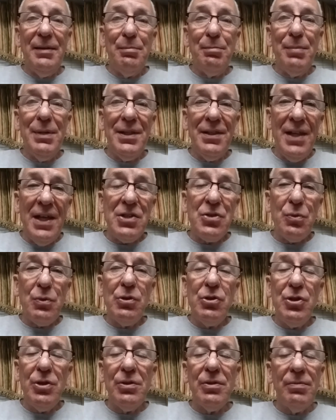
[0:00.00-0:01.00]
But that's
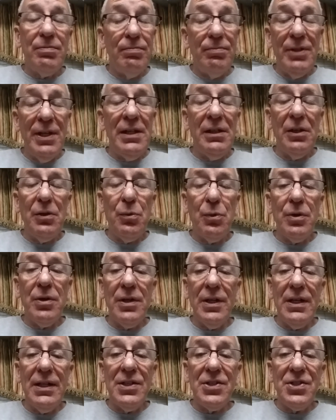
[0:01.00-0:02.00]
what your daily
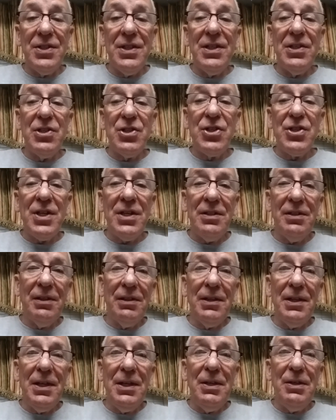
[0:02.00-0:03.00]
work is, and then
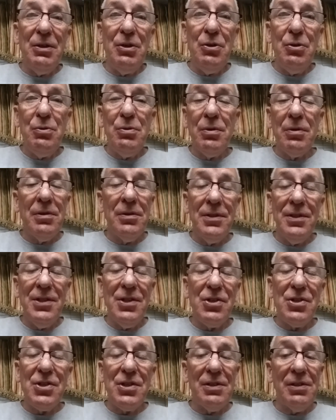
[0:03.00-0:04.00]
suddenly you are
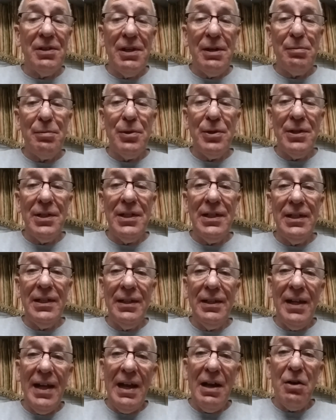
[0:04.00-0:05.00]
this celebrity,
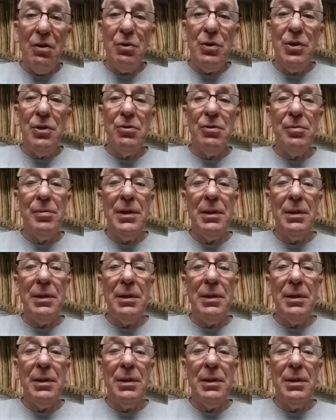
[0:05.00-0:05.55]
and now you're